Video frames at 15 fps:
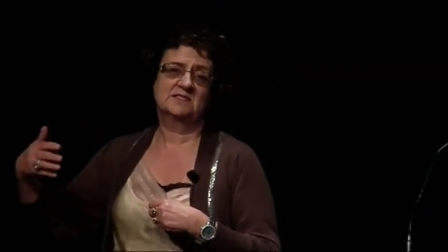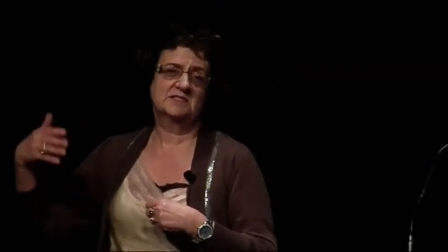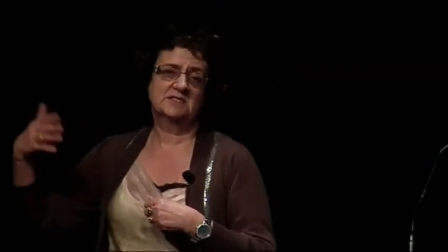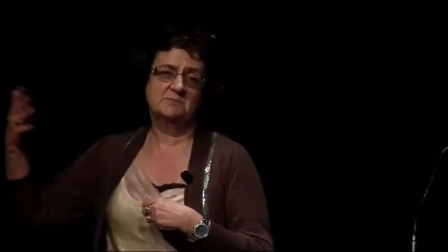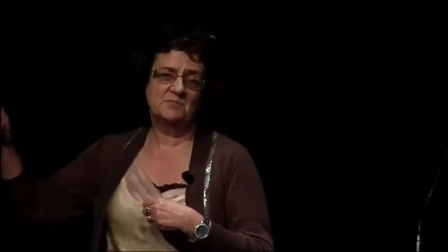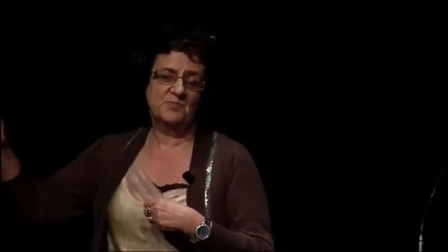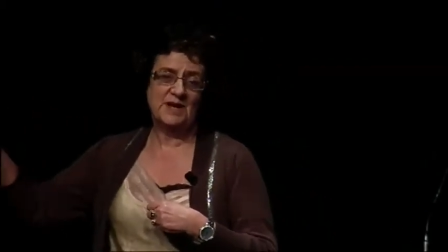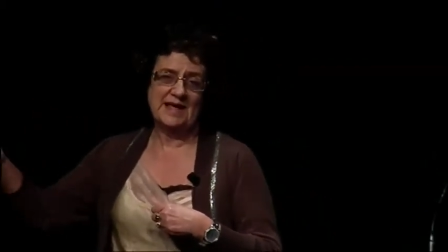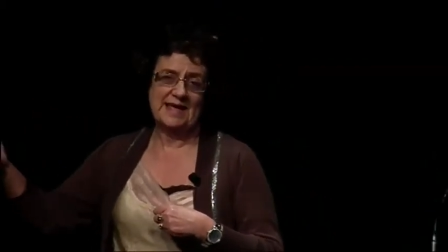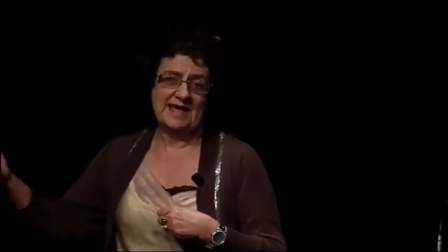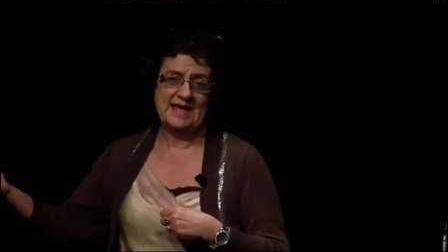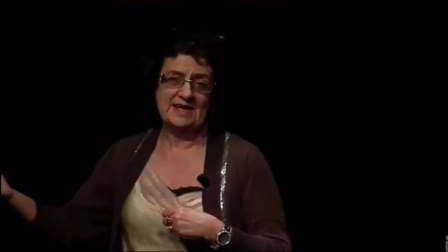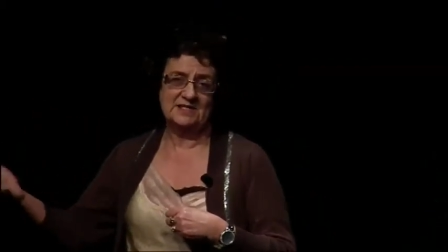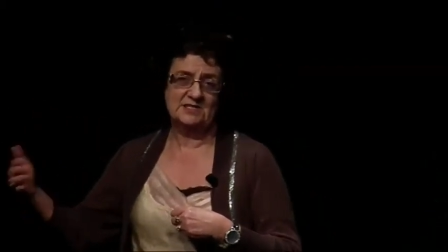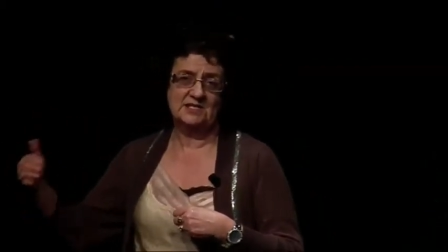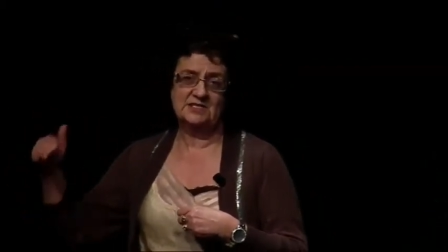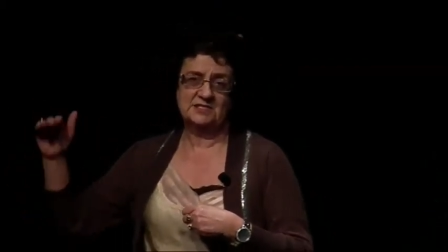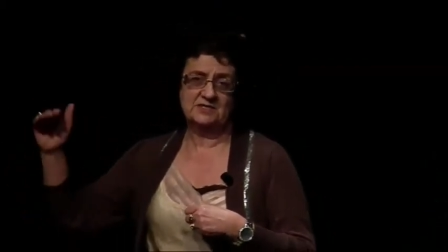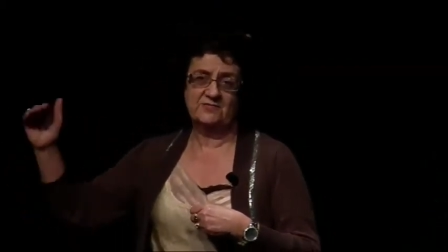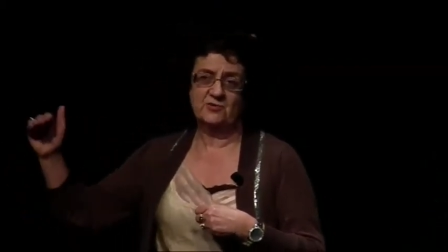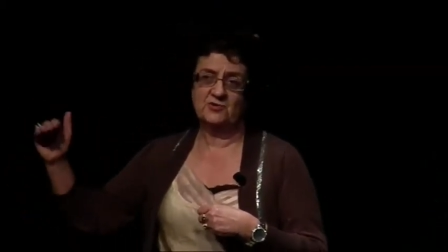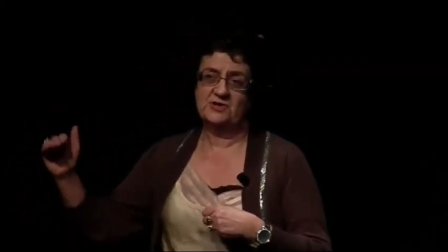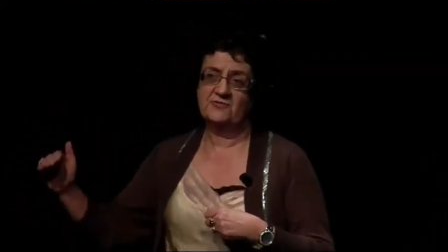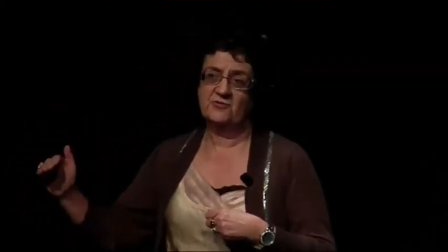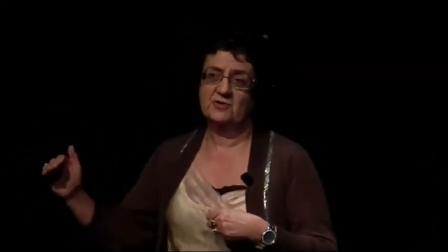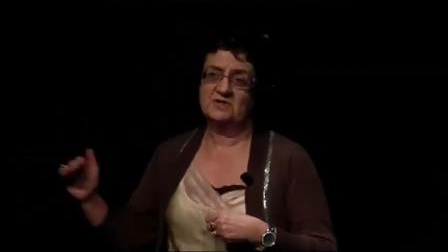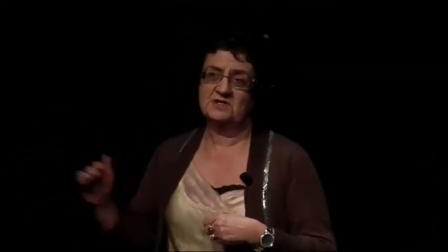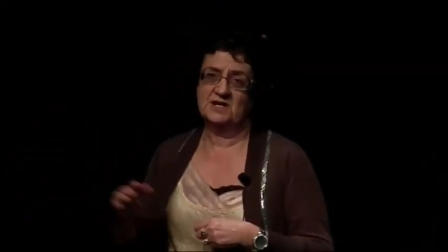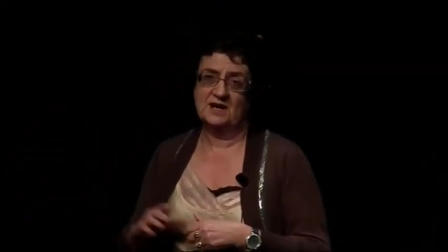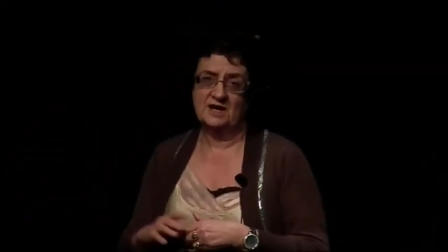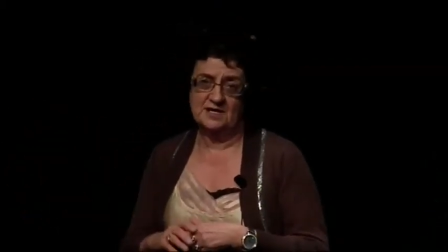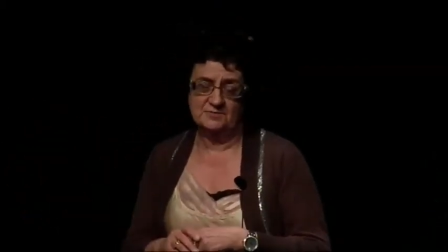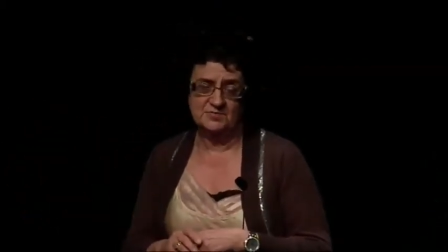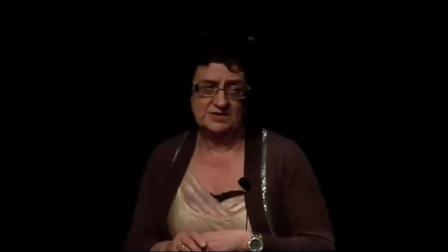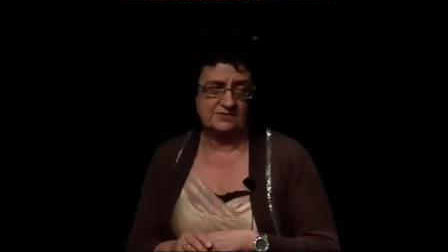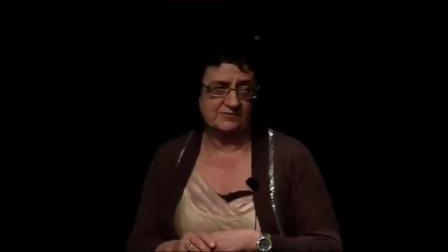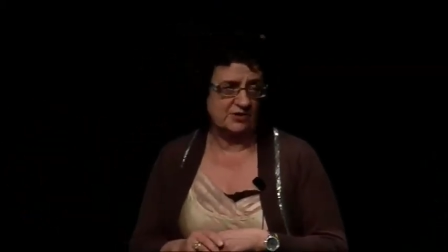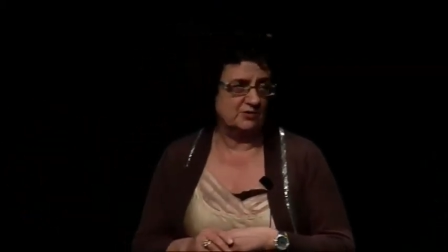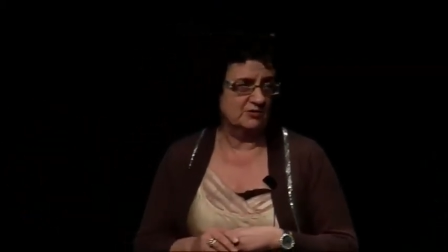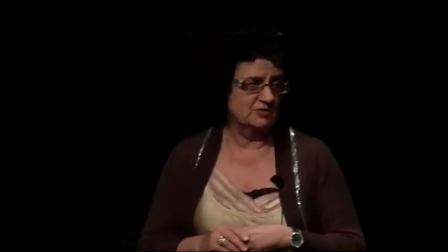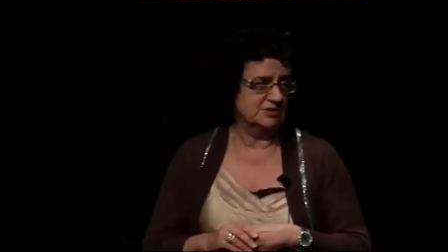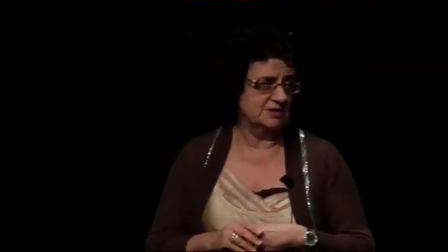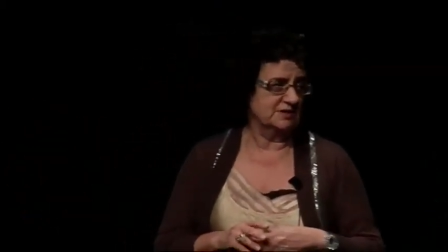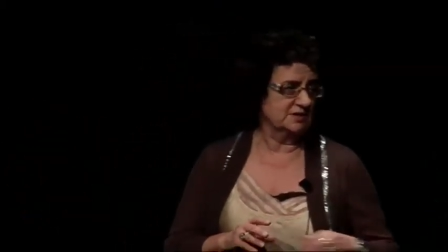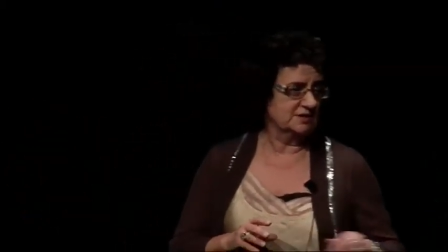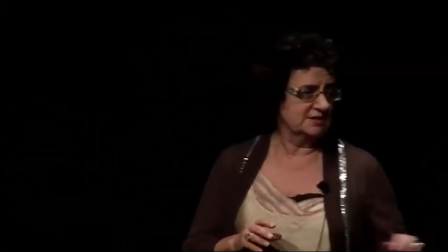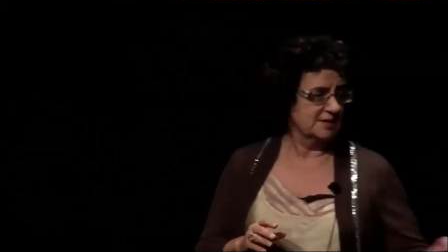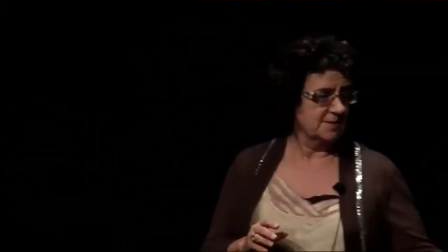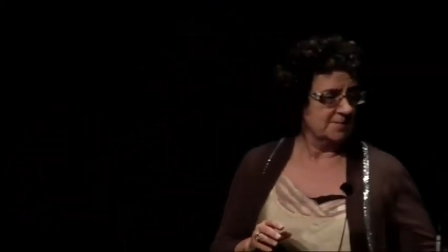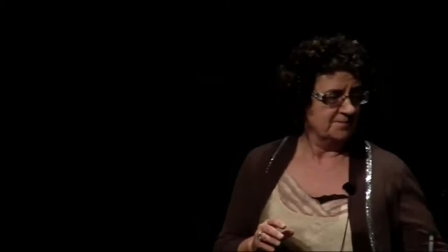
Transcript: simpler access for different types of users.